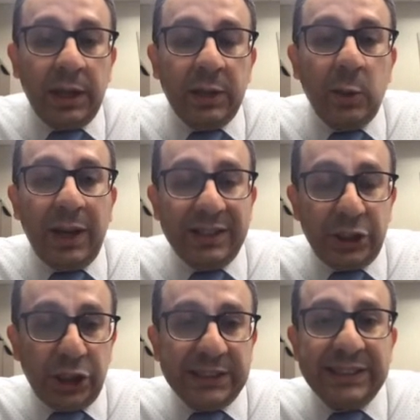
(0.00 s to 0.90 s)
to
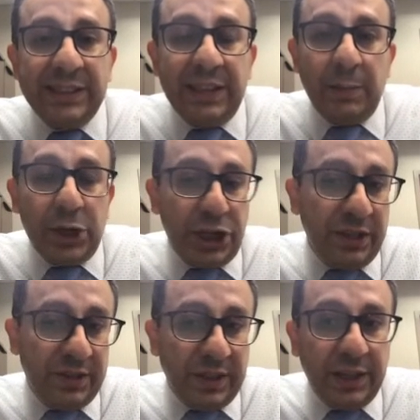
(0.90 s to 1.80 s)
adjust the
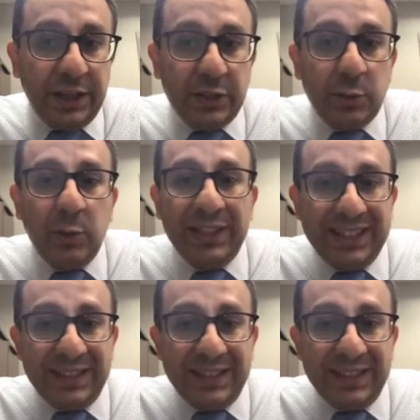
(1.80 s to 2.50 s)
machine settings when the